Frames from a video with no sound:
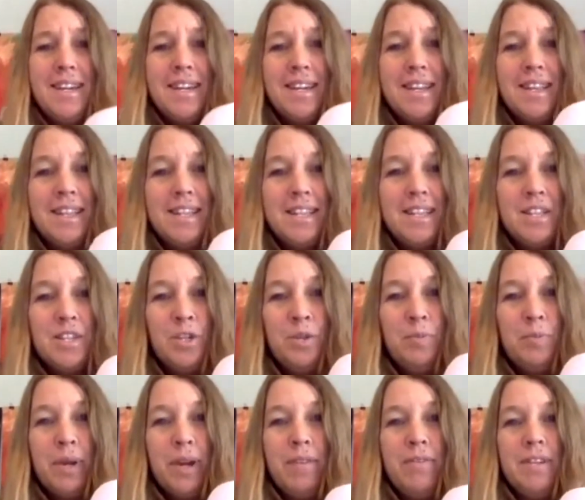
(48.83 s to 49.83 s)
this new
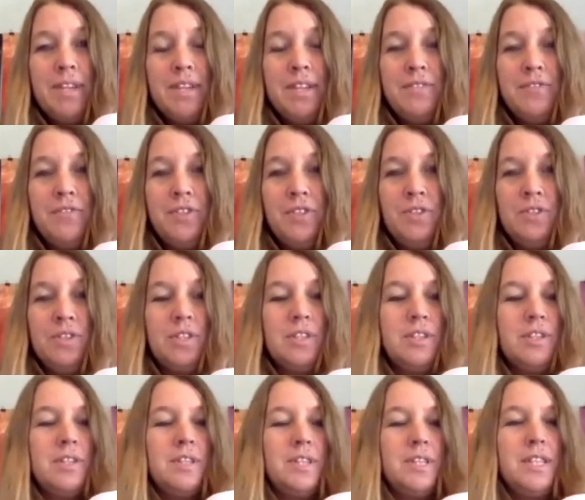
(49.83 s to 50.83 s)
Brevi
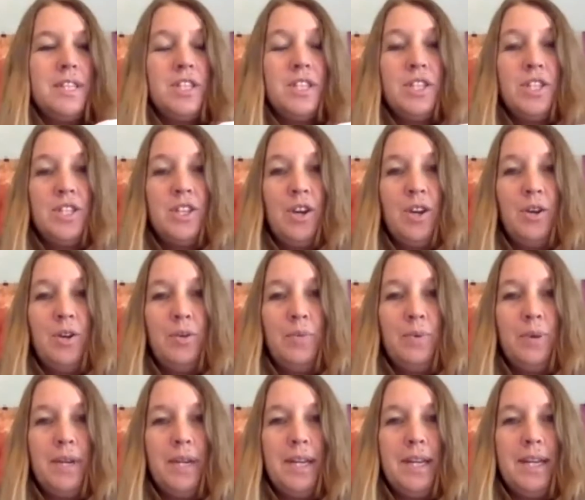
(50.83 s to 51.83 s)
diffuser. It's so
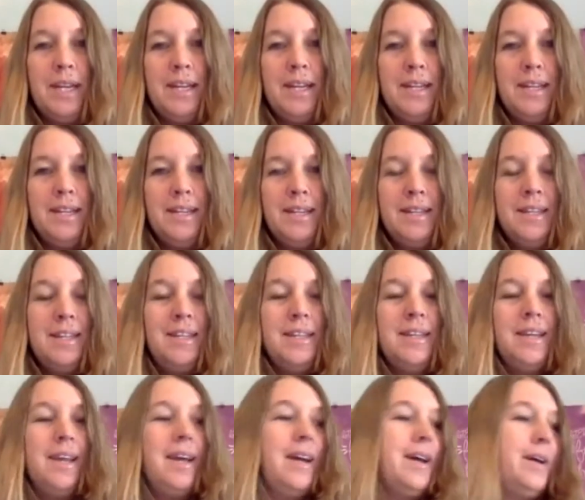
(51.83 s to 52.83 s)
pretty.
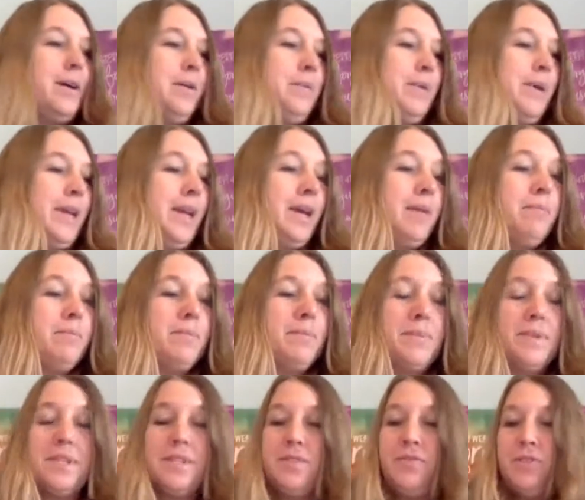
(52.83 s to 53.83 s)
And I'm
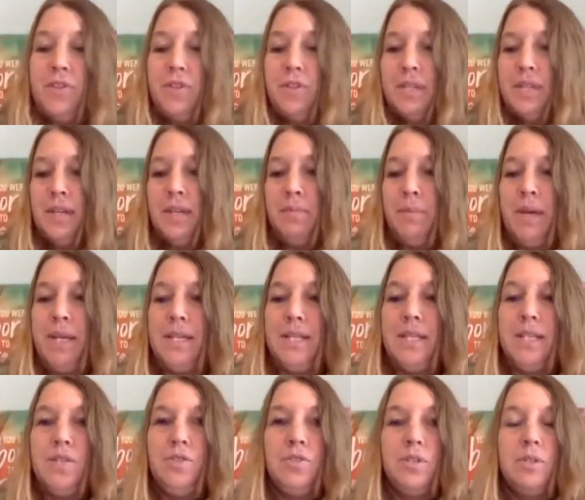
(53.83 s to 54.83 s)
diffusing my
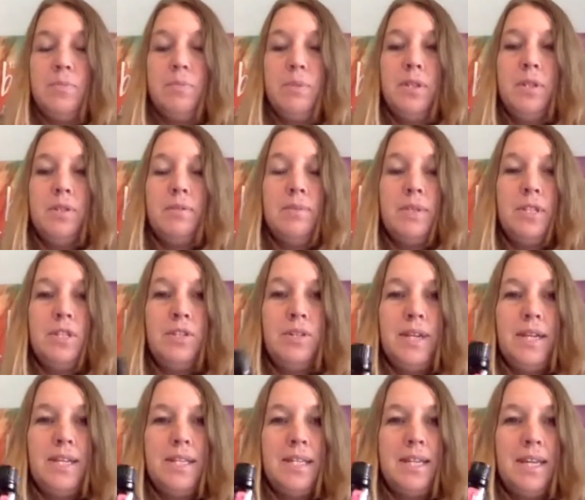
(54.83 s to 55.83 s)
citrus bloom. Did you
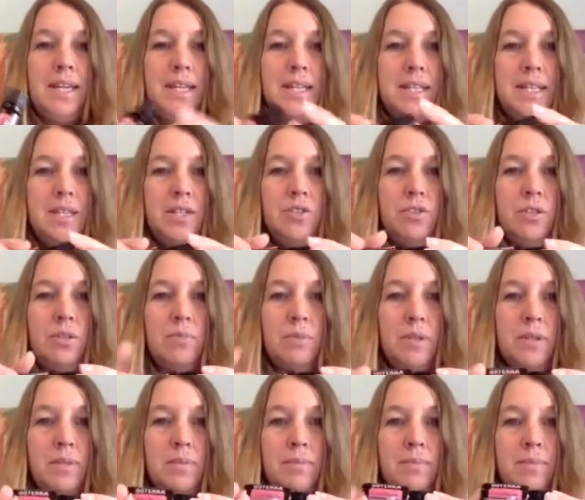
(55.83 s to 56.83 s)
guys get citrus
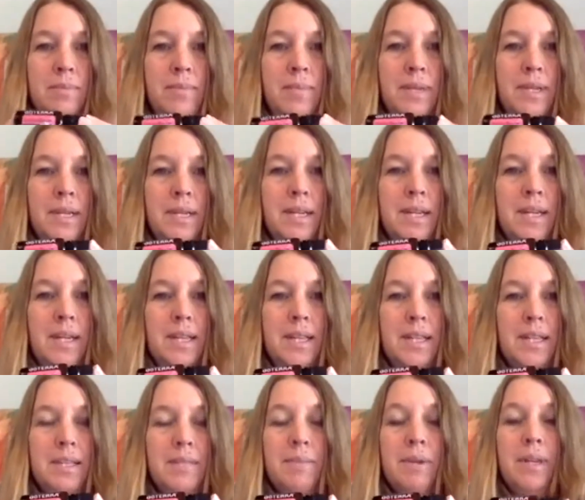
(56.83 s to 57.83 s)
bloom
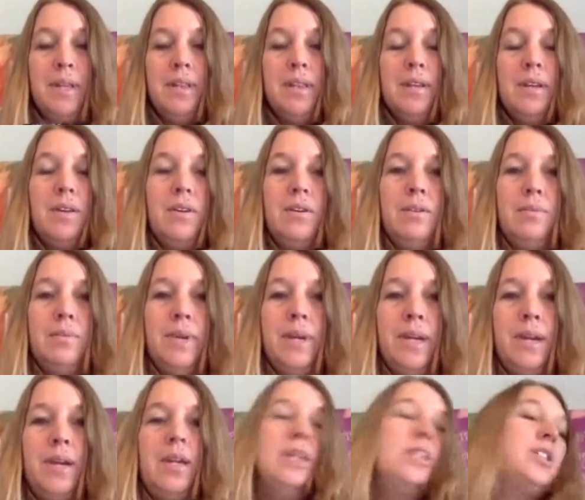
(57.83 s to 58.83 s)
this month? Oh my
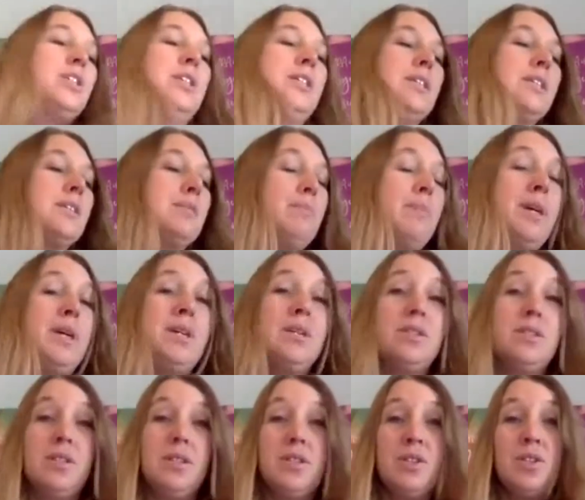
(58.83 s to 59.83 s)
gosh, it
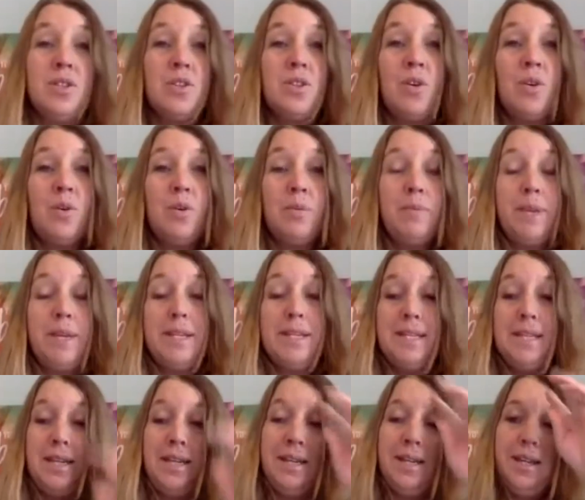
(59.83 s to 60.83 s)
smells so
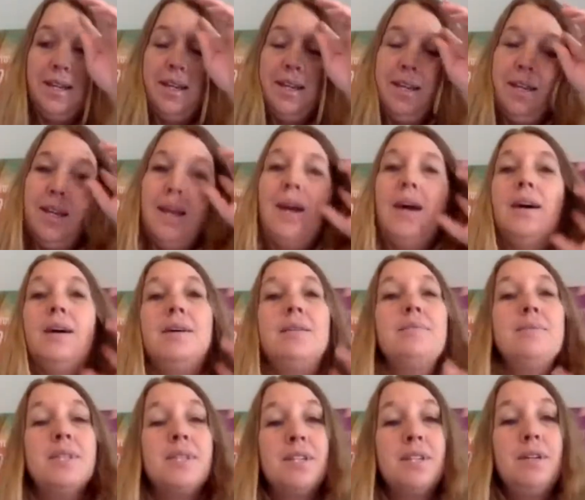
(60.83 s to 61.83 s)
amazing.
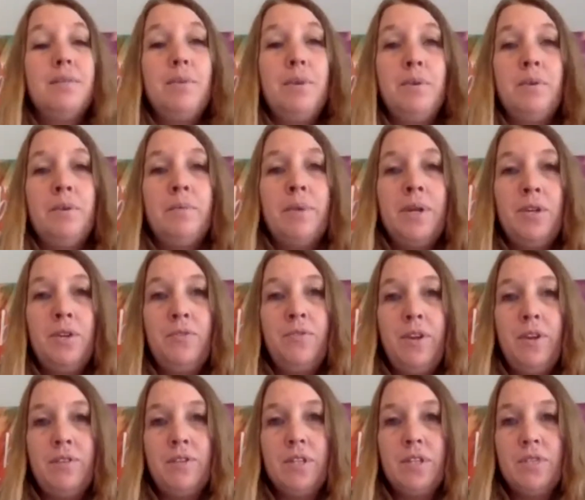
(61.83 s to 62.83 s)
It's going to be one of my new
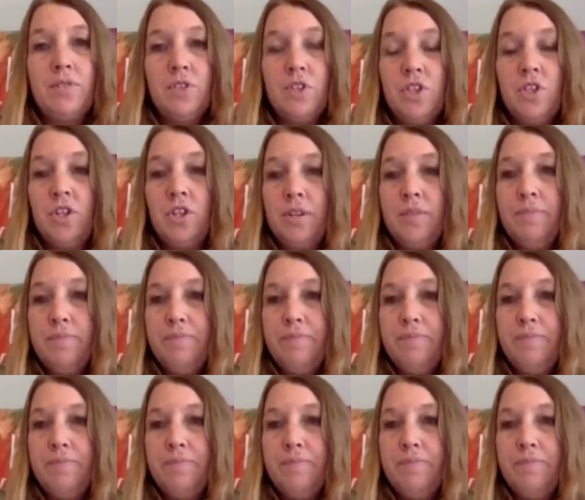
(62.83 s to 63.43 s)
favorites for sure.